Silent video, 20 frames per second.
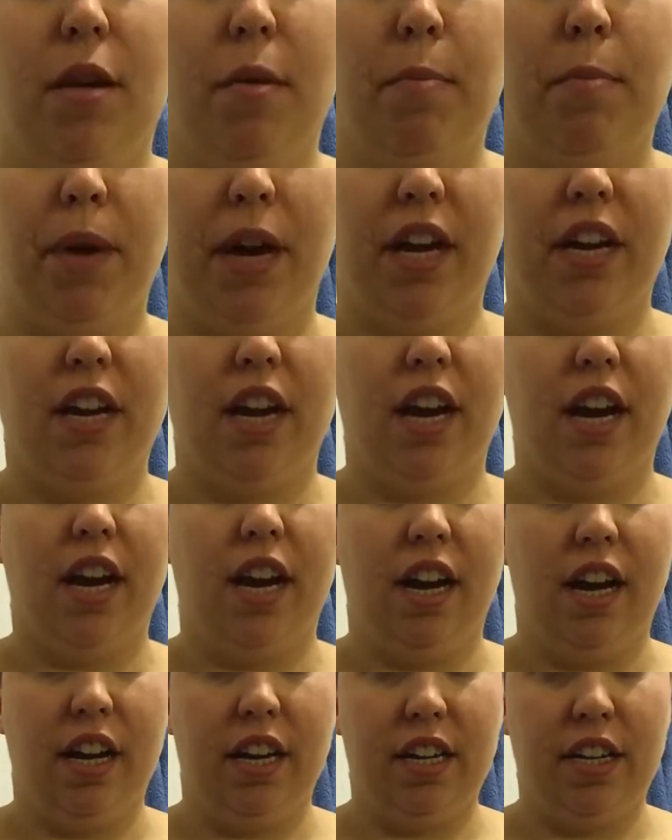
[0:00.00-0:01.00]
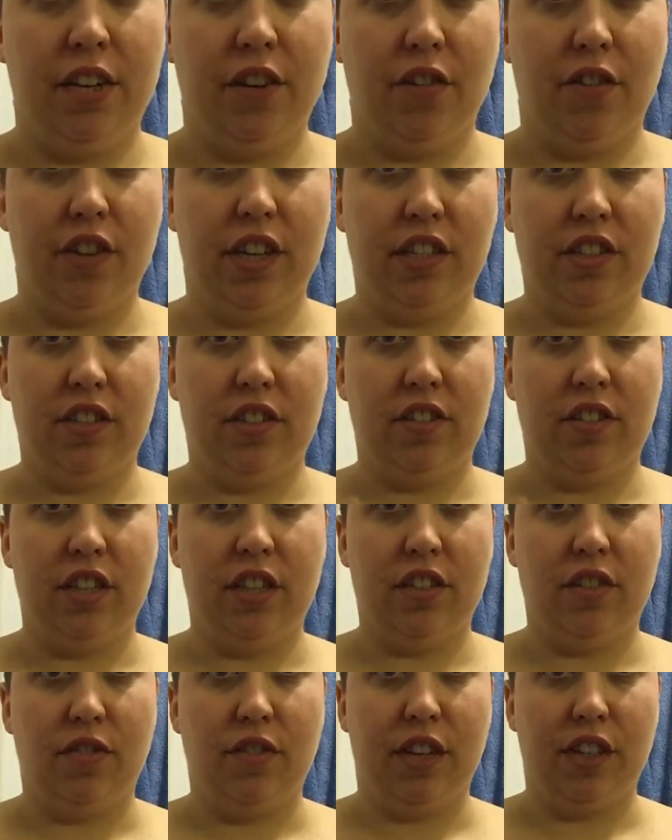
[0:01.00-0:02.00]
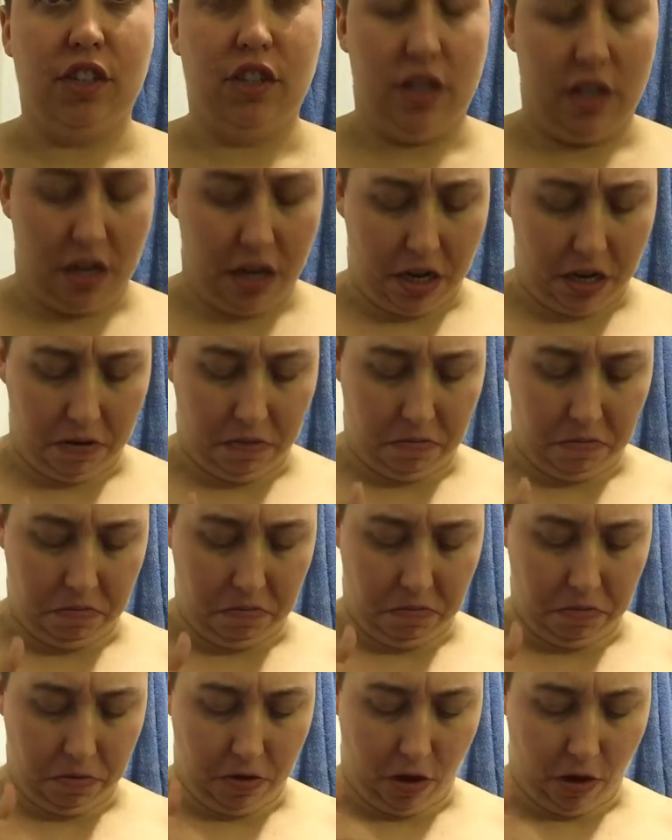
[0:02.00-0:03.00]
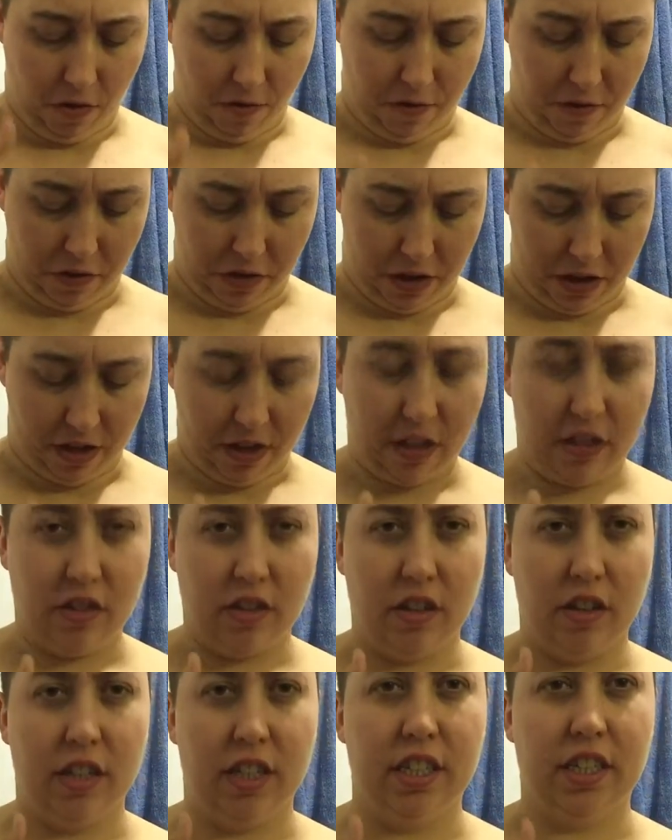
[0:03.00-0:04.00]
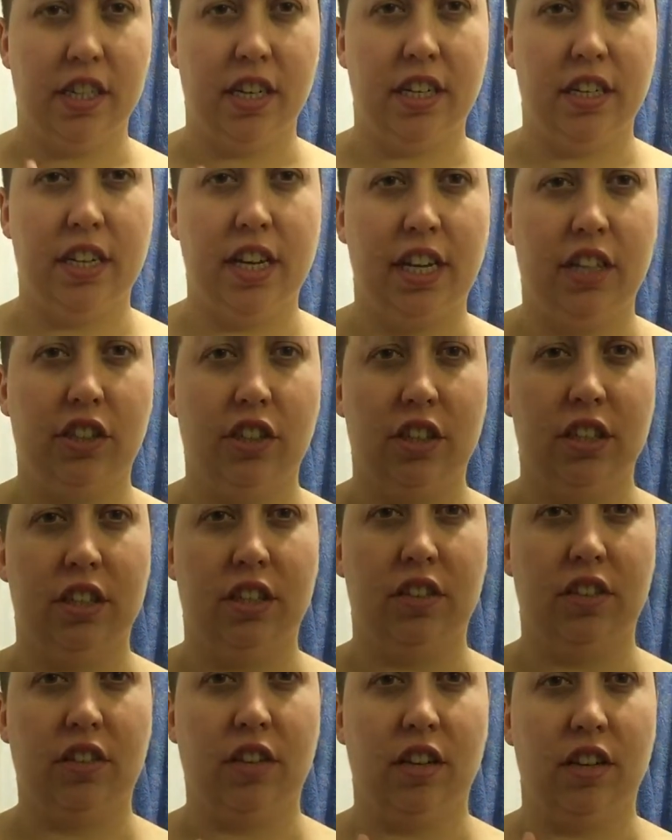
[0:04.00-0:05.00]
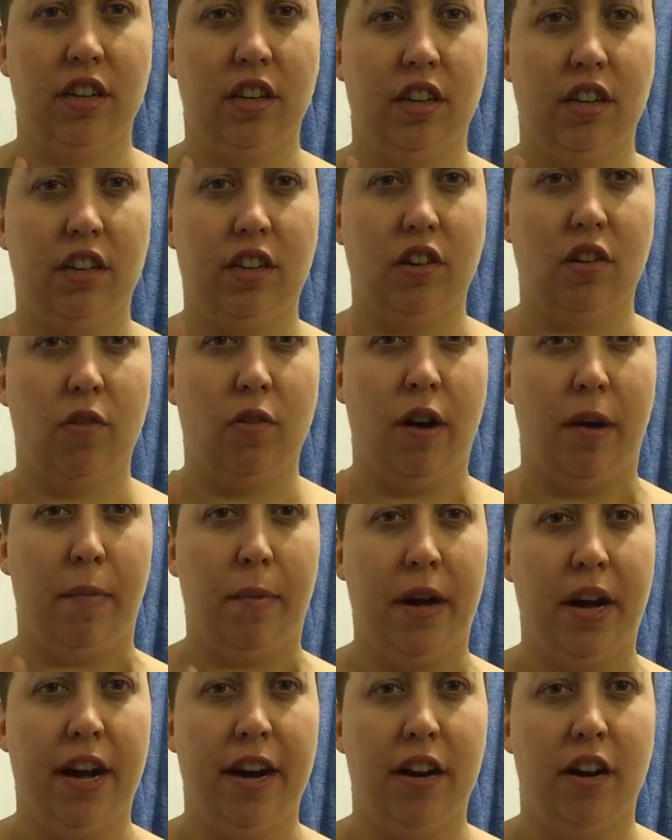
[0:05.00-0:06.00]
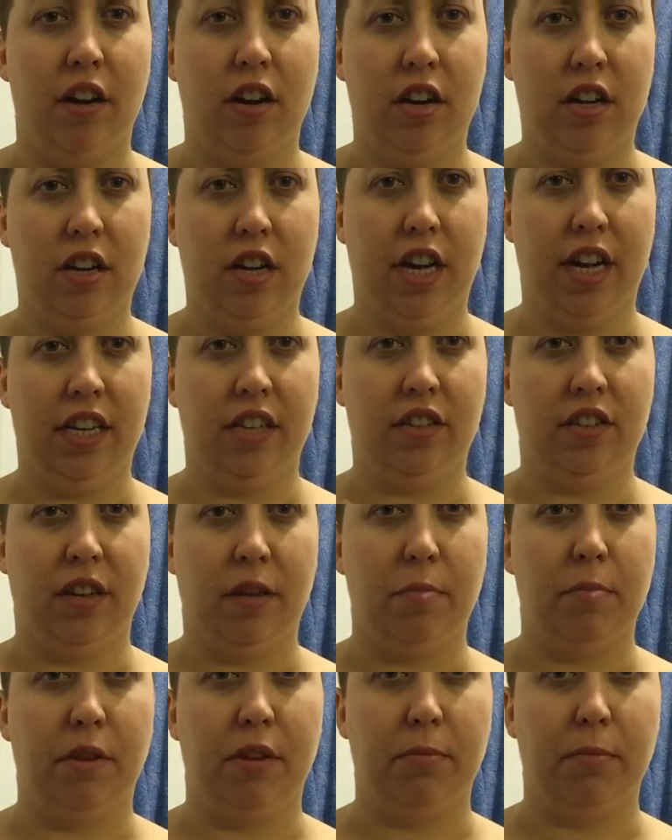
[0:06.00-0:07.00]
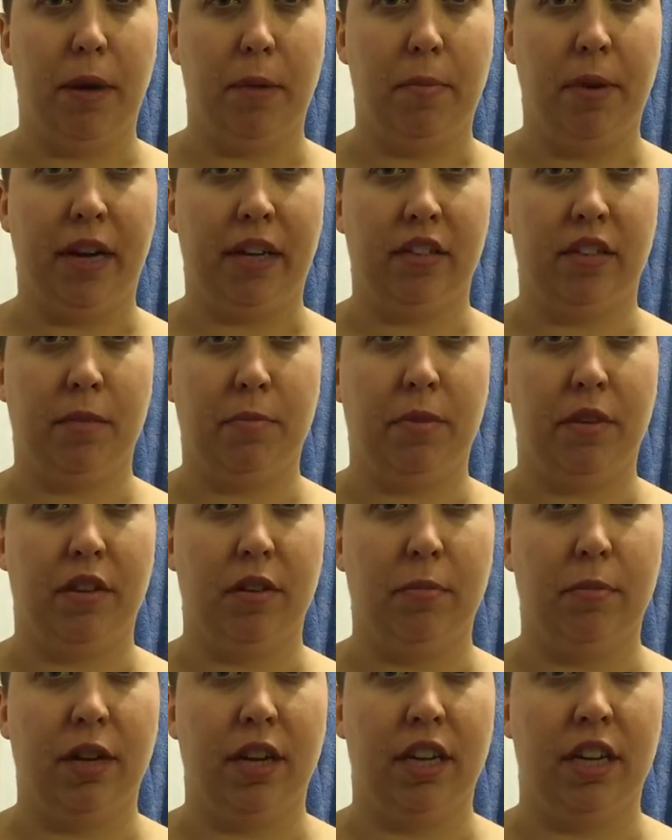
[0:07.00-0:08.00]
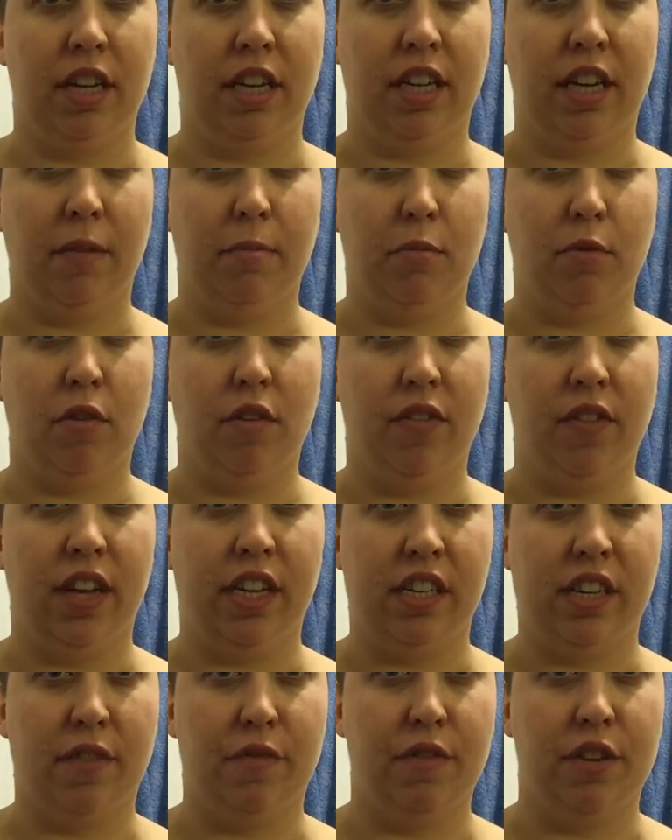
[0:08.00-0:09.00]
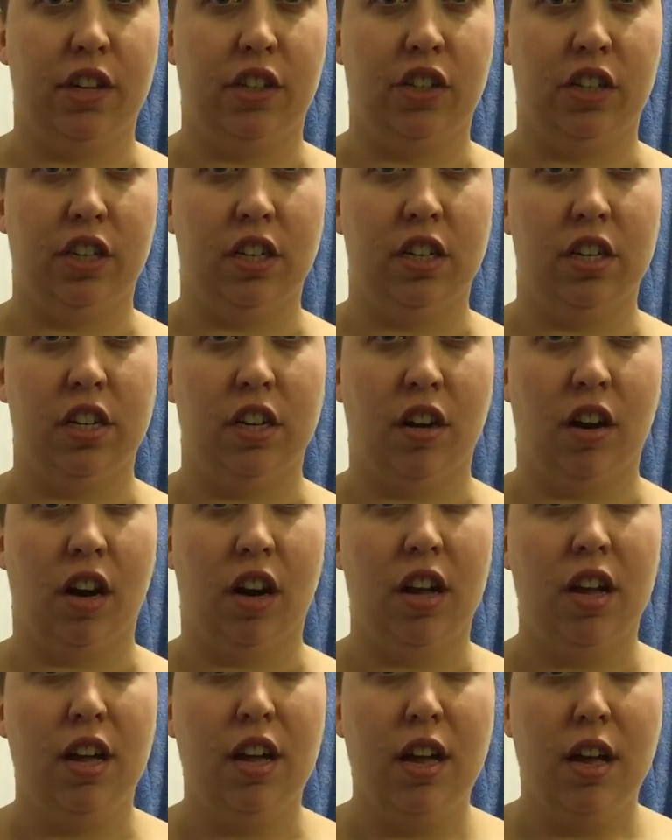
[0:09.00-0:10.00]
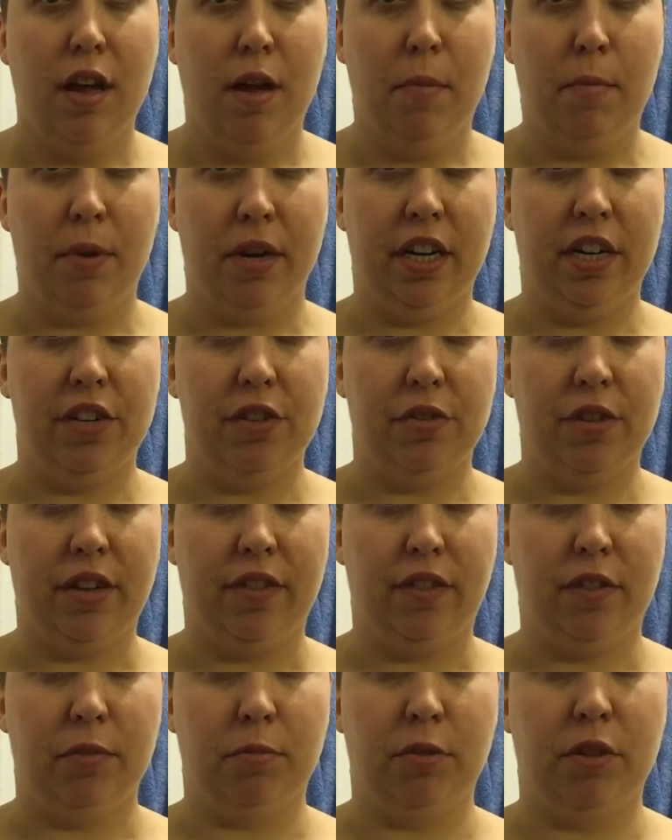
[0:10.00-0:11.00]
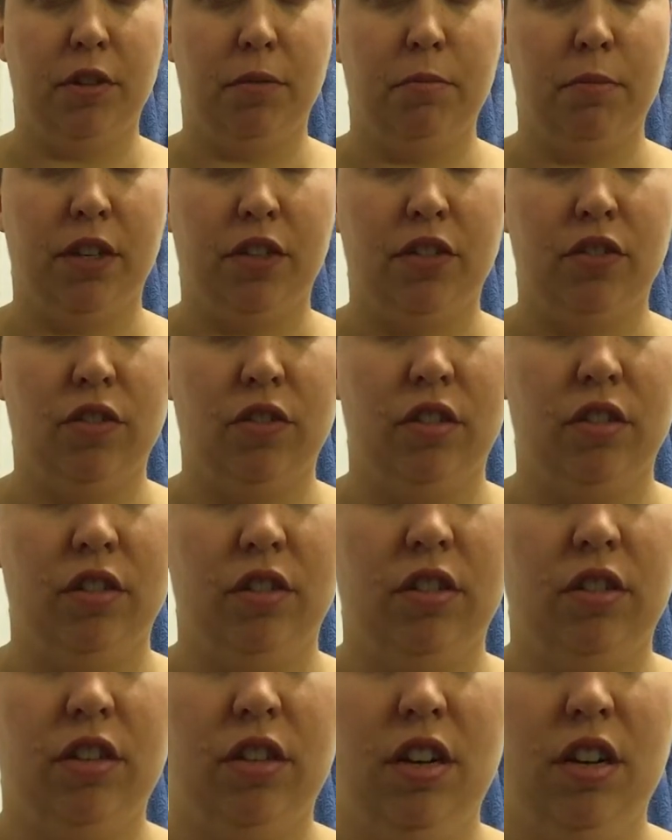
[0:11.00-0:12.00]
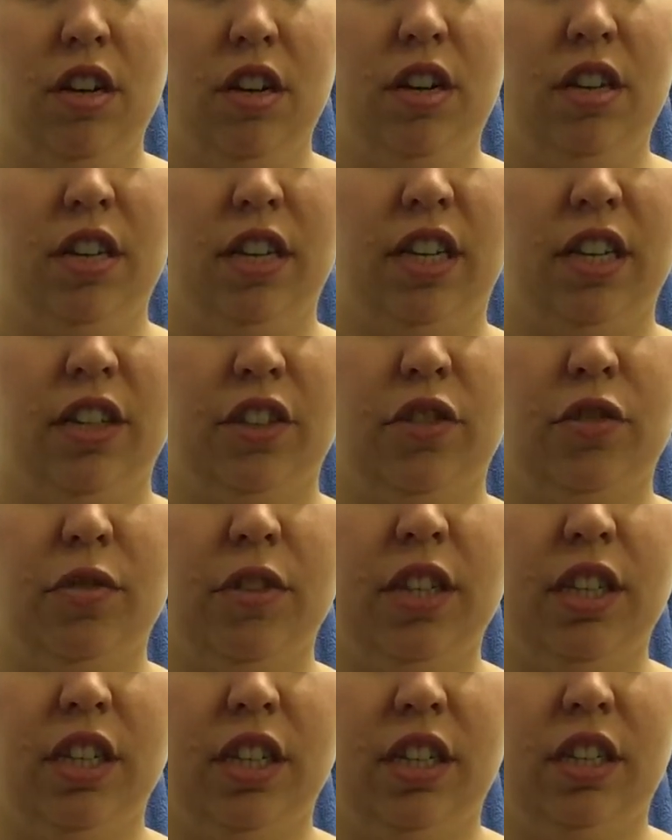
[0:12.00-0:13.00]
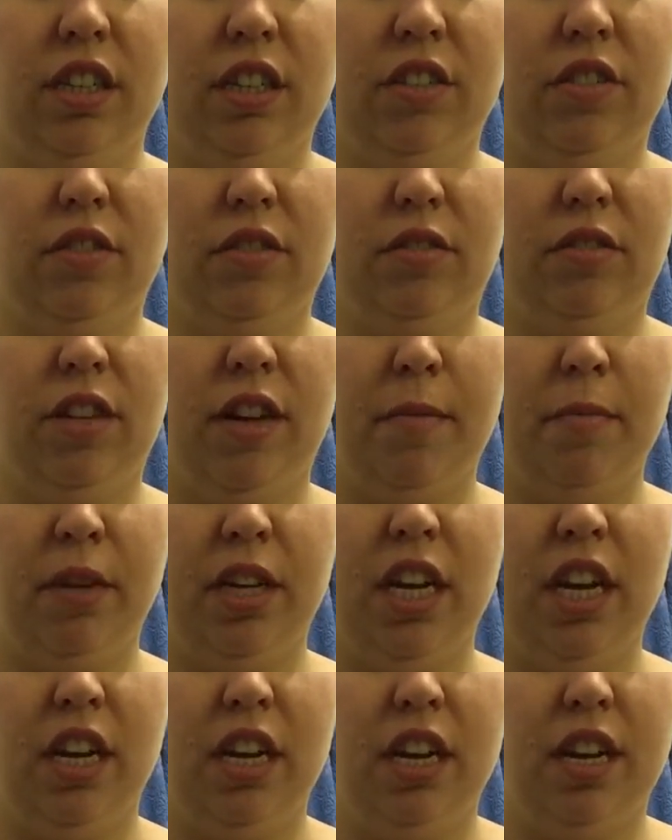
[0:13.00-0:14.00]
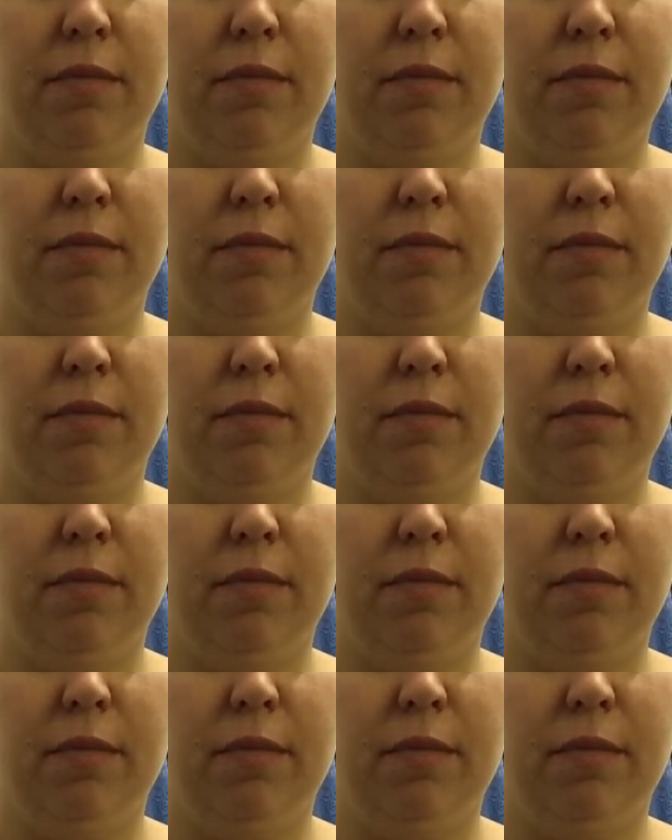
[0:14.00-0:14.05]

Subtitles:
This eventually, hopefully this little indentation is gonna go up higher as I build my pecs up a little bit and I get more of that definition in here. But I do have some good muscle, like it's coming in.